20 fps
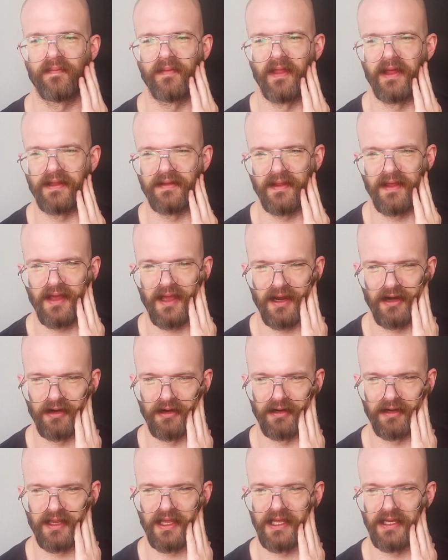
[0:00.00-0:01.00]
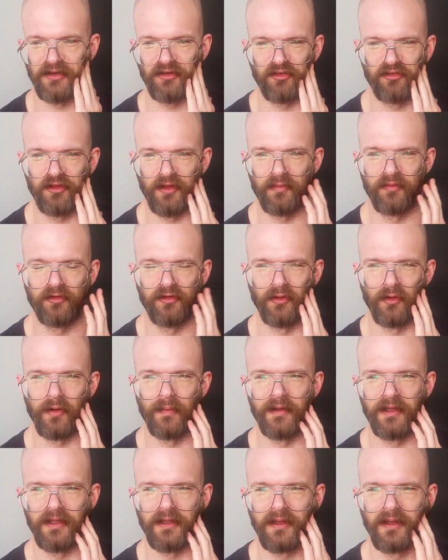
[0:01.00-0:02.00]
like the hair can't just
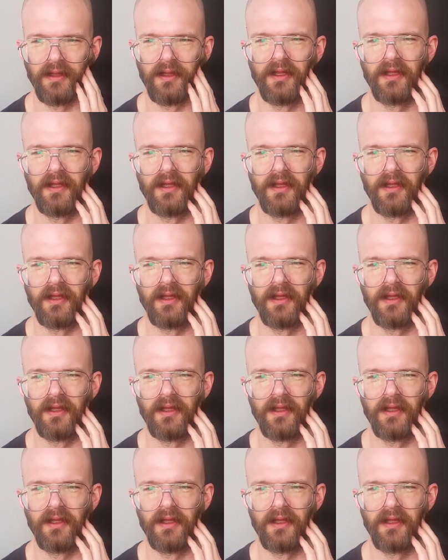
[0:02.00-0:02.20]
absorb it.